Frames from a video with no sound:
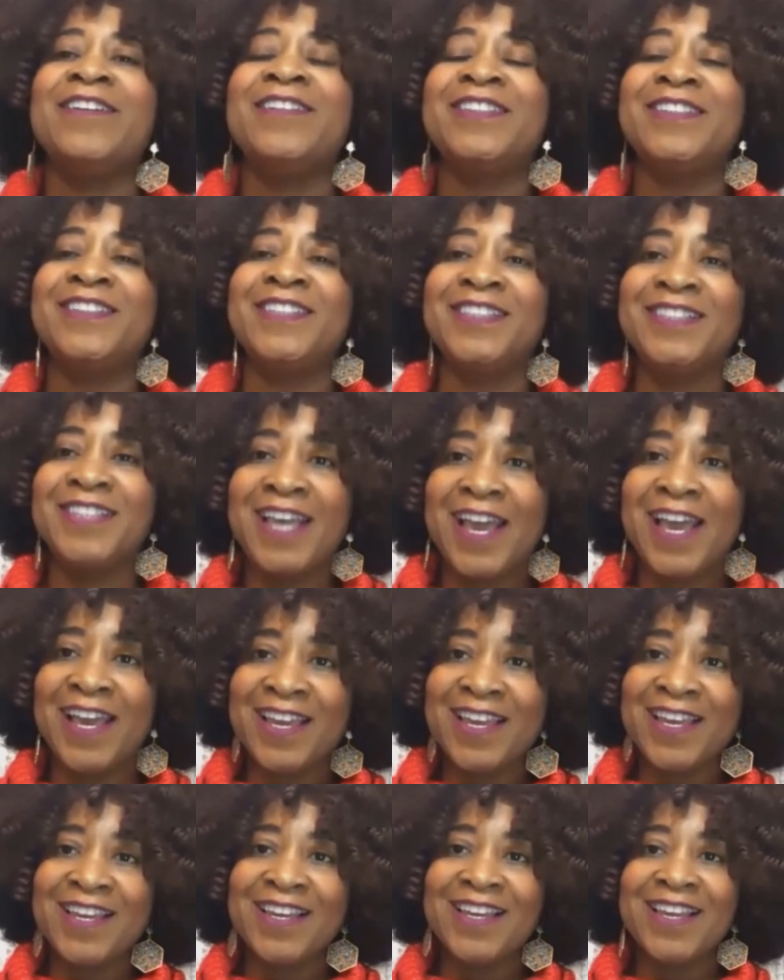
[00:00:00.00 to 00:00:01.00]

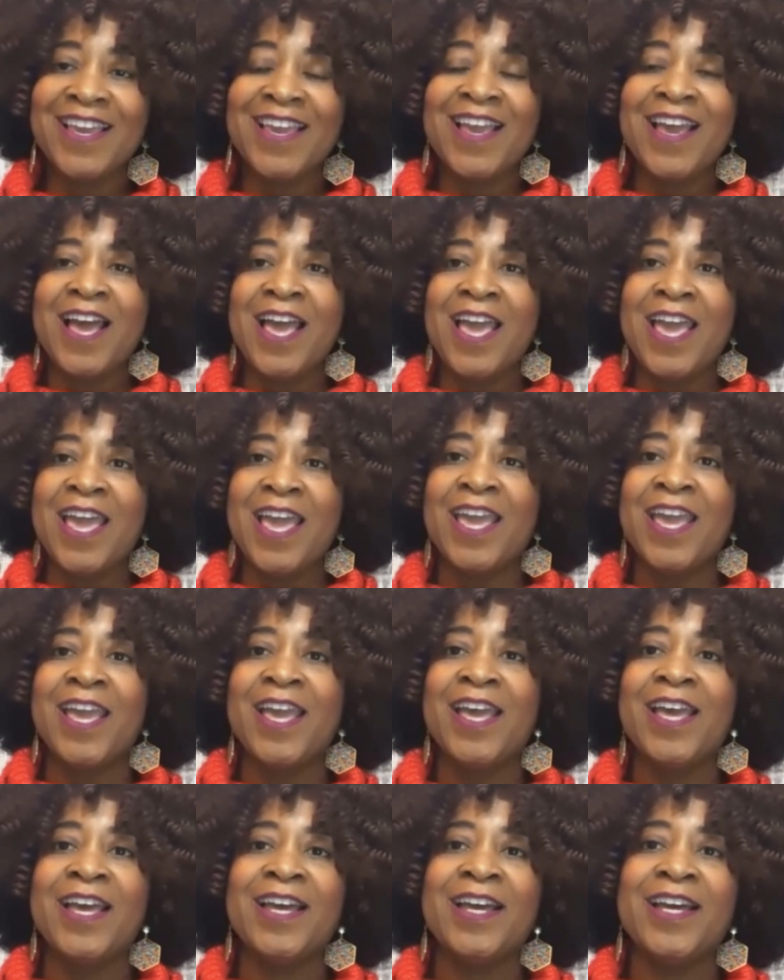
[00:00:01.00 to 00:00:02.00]
today,
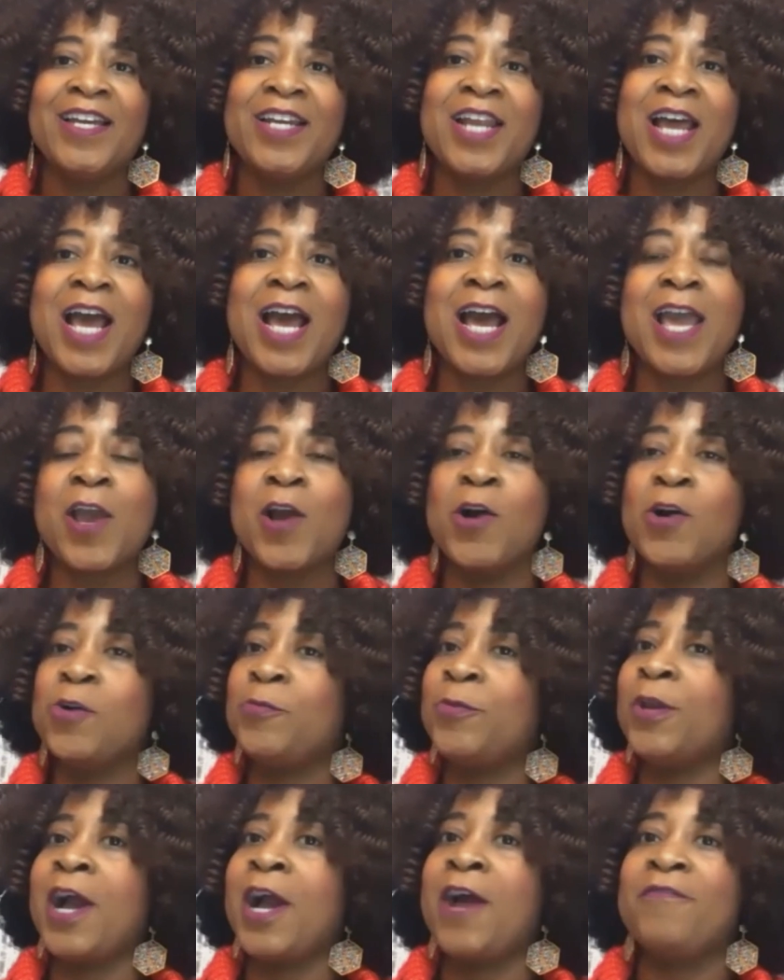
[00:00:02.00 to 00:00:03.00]
and I
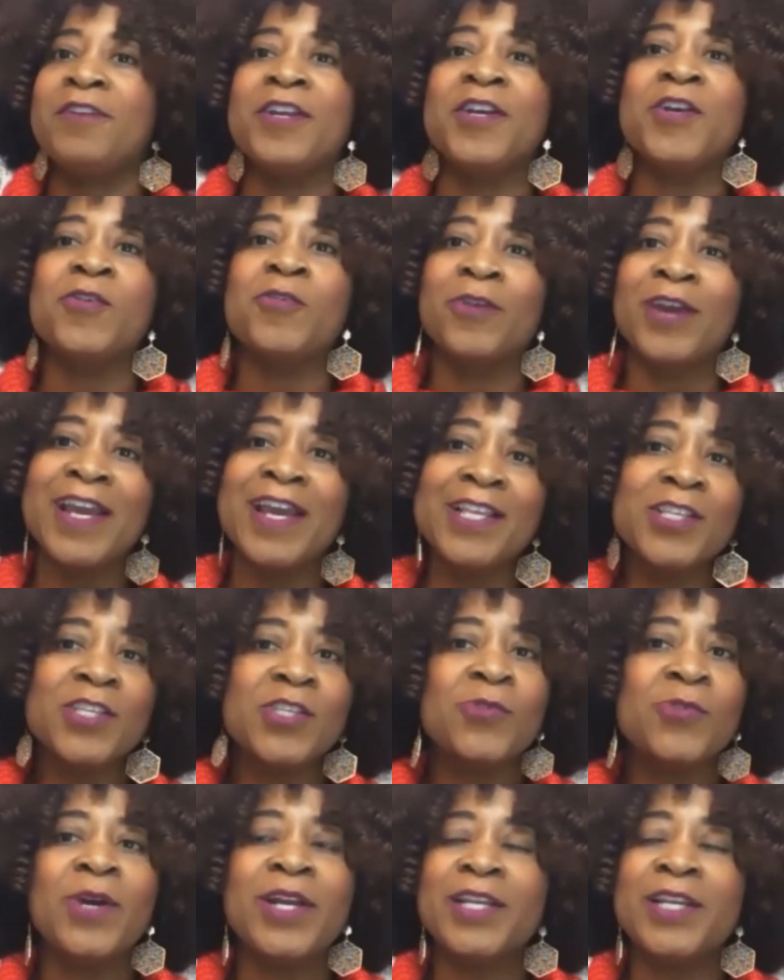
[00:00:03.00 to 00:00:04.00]
hope you're having a great
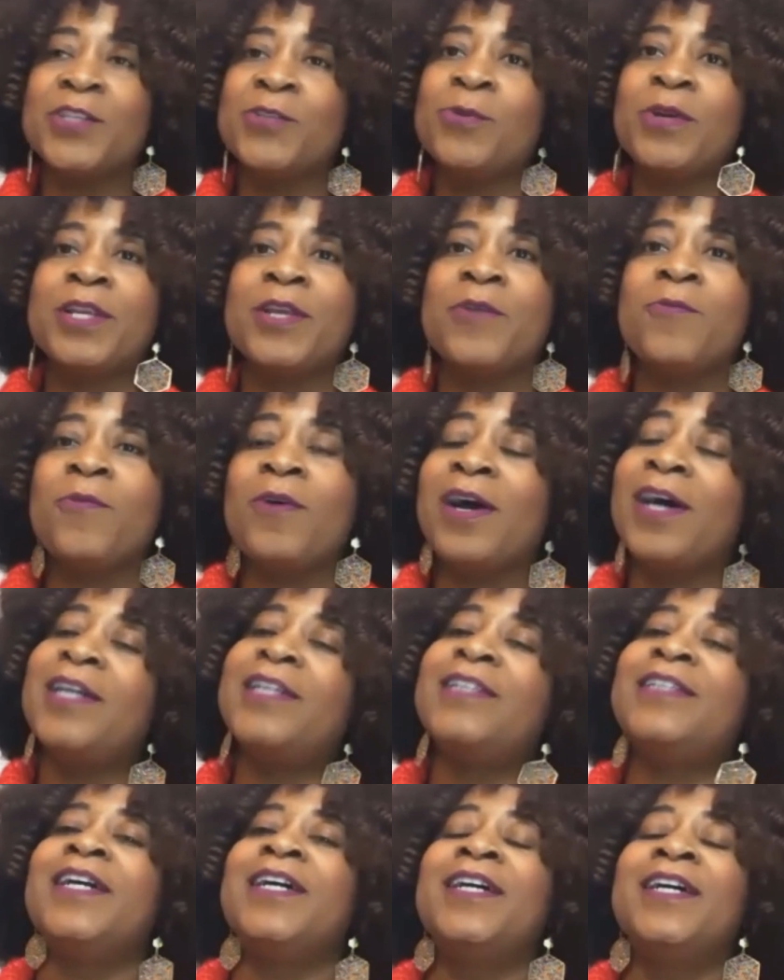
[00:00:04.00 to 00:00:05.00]

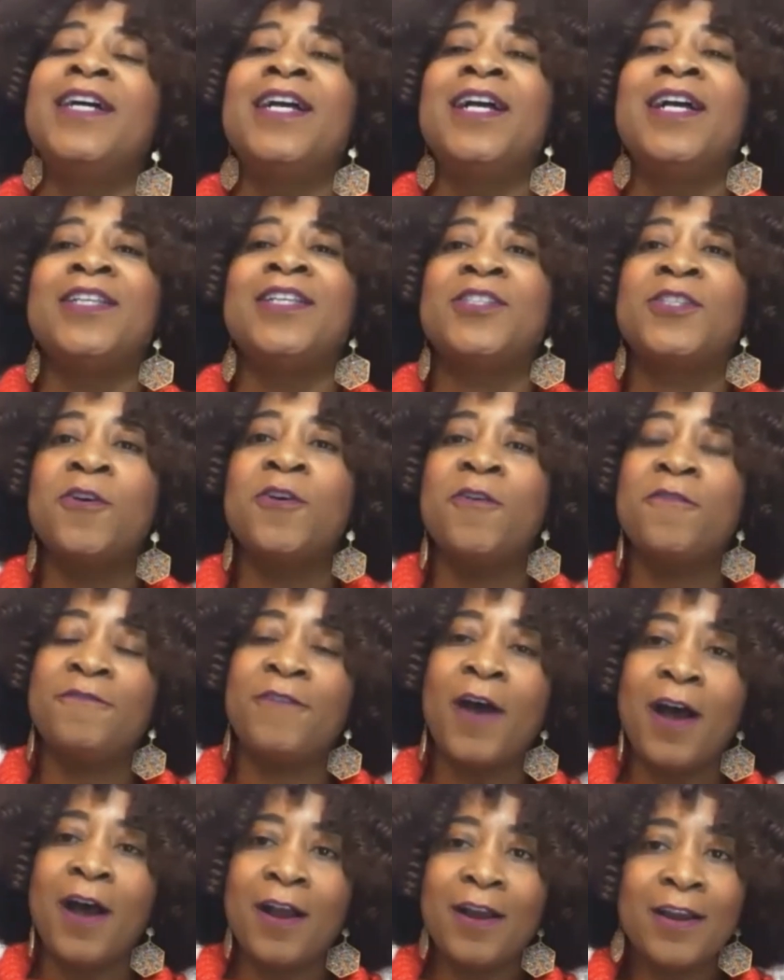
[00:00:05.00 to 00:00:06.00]
2021 so
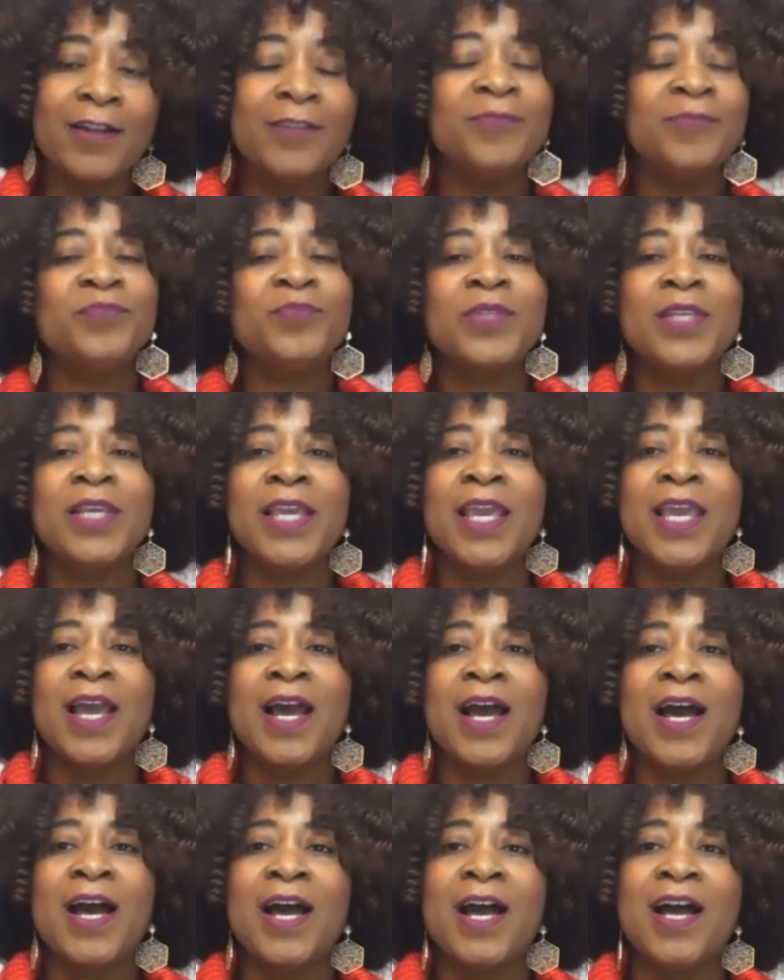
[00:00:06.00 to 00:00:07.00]
far.
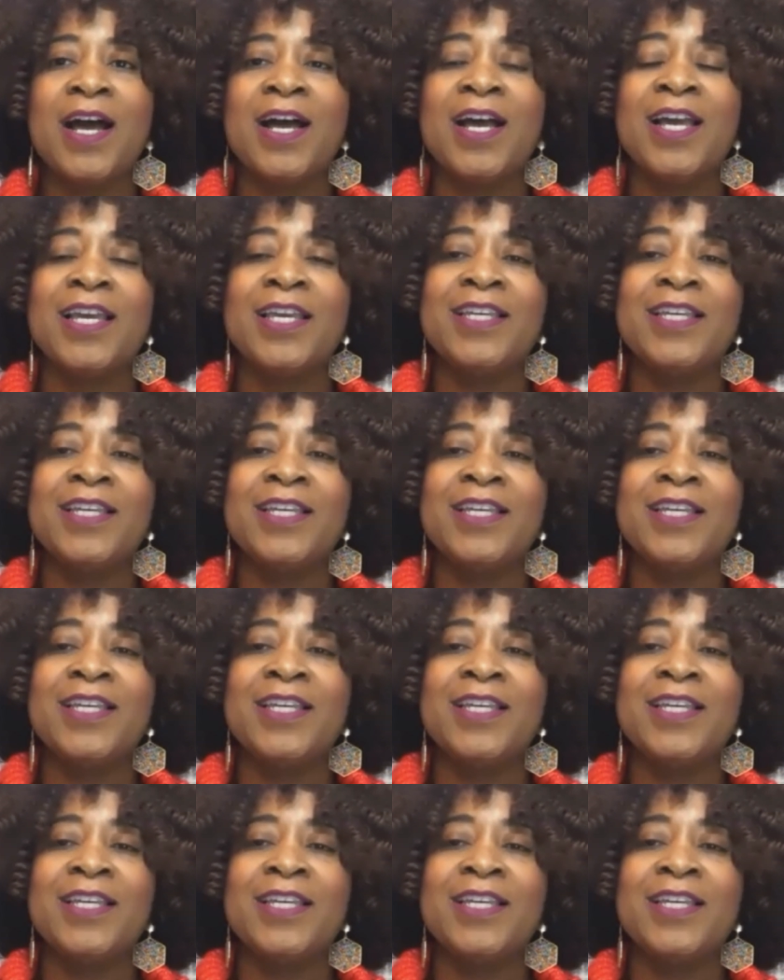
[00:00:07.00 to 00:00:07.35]
My